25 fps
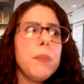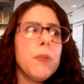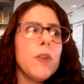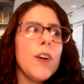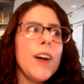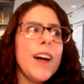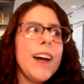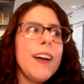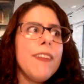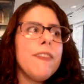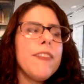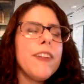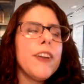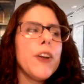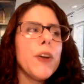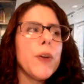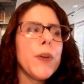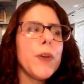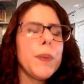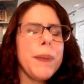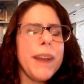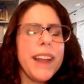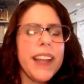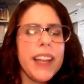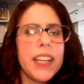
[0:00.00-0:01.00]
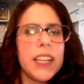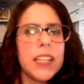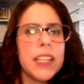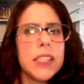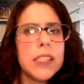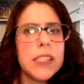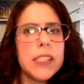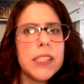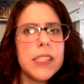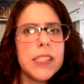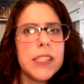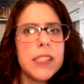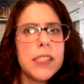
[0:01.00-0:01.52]
have their own
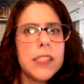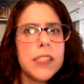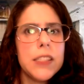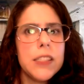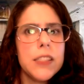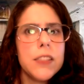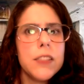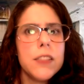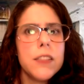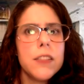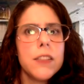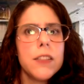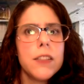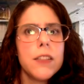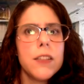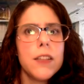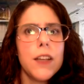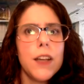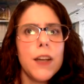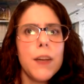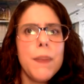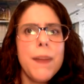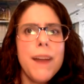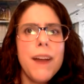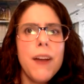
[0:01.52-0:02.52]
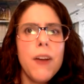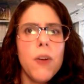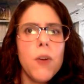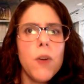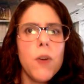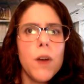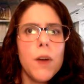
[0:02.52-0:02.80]
opinions about